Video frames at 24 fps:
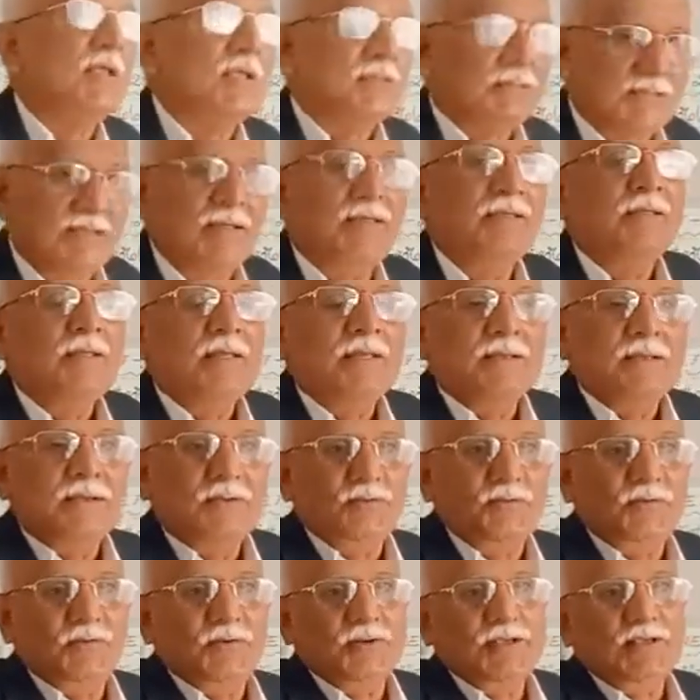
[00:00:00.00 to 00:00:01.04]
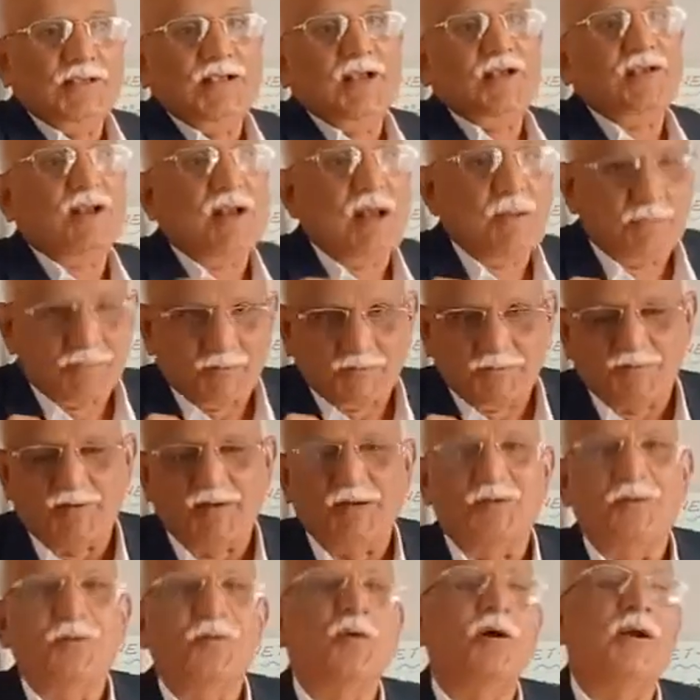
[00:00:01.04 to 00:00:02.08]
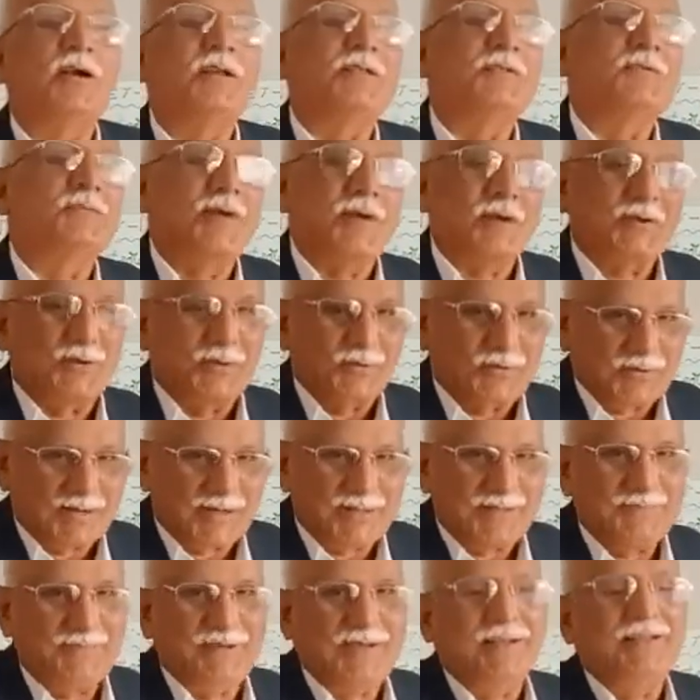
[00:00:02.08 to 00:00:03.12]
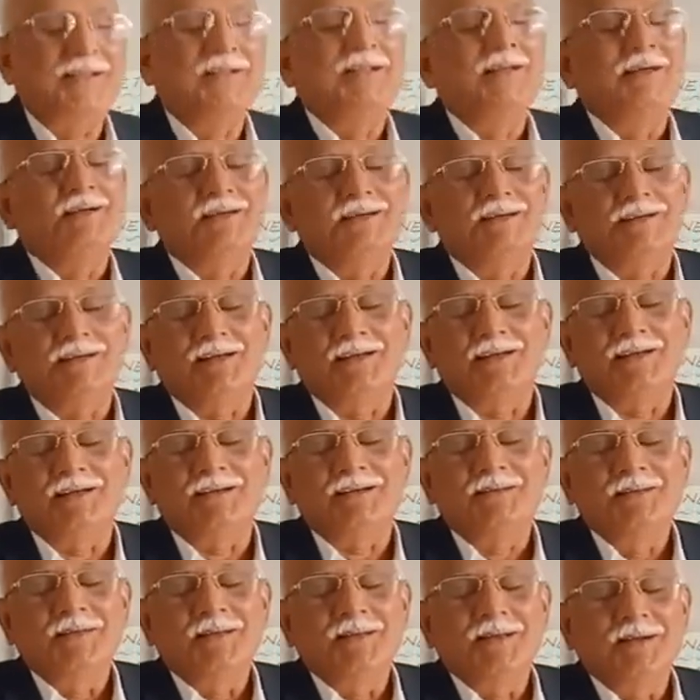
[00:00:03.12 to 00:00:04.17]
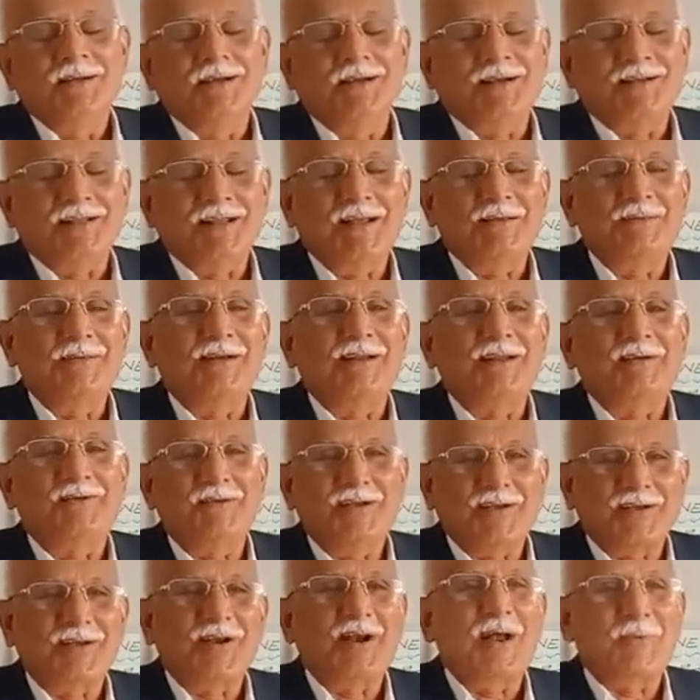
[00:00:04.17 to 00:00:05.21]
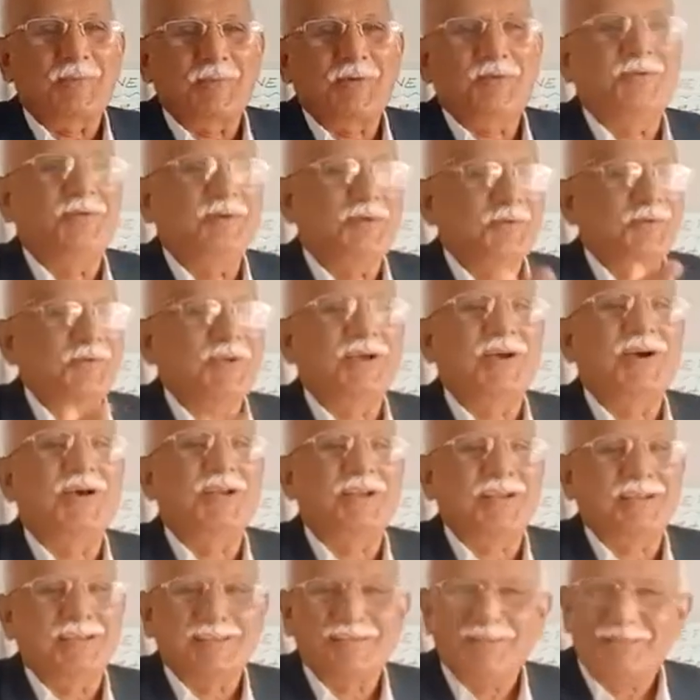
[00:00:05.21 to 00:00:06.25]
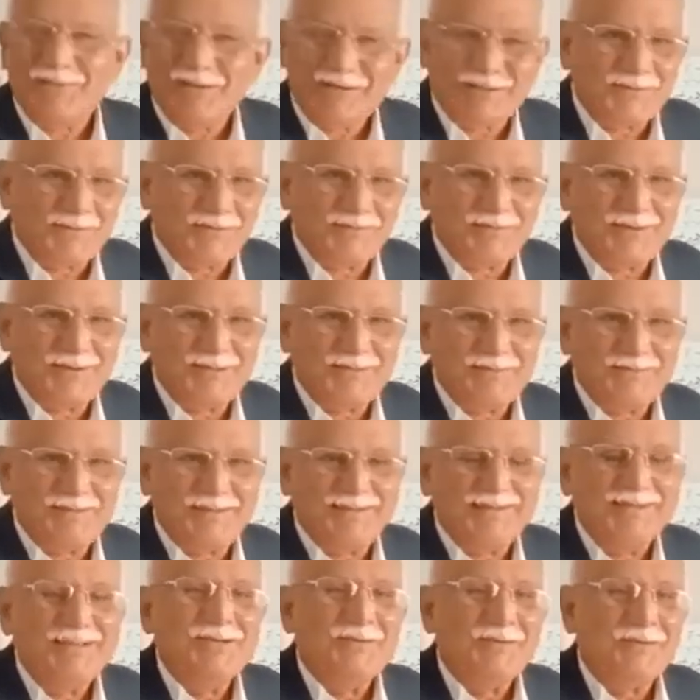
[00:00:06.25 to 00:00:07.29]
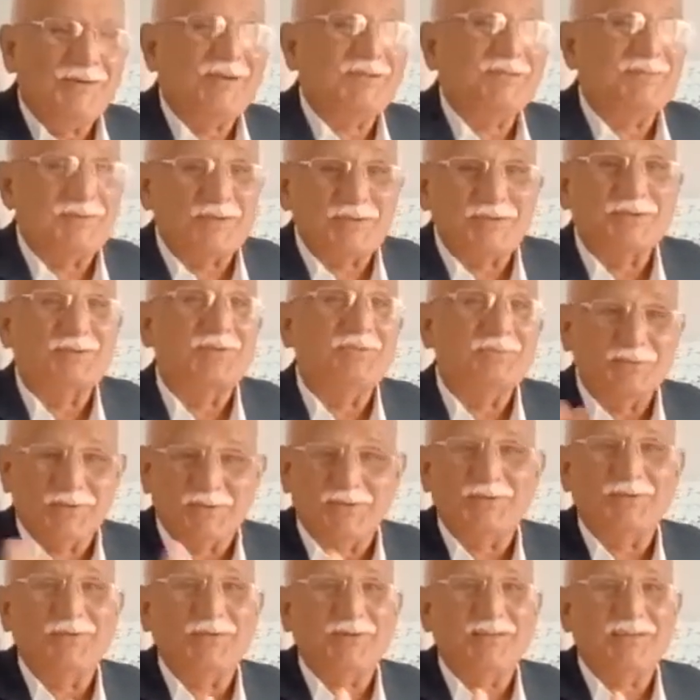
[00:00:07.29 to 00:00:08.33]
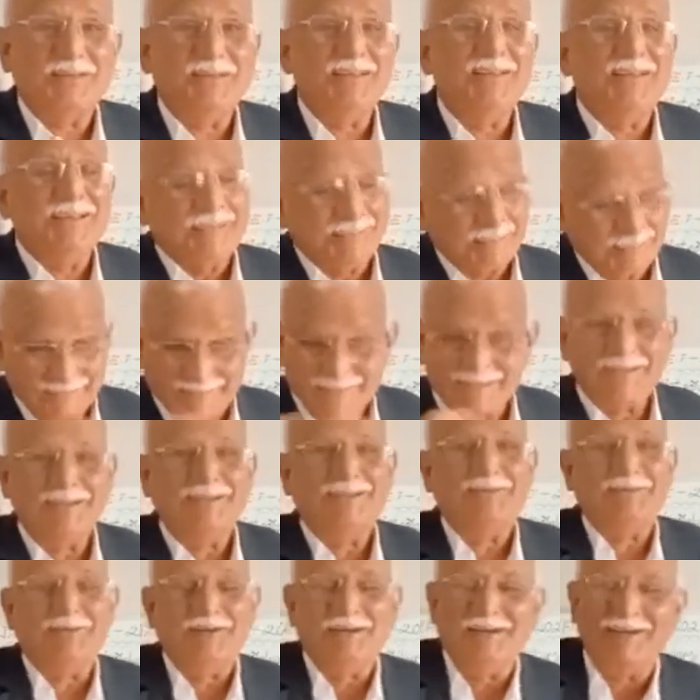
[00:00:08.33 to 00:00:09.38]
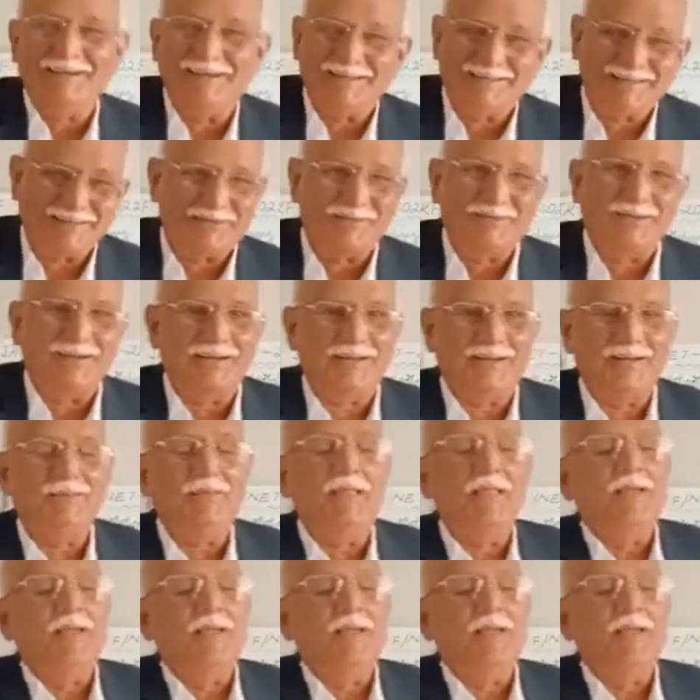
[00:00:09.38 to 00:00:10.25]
Say, if you take a cropped field, what is microclimate? The climate of a cropped field, we call it as a microclimate. What is micrometeorology? That I defined several times.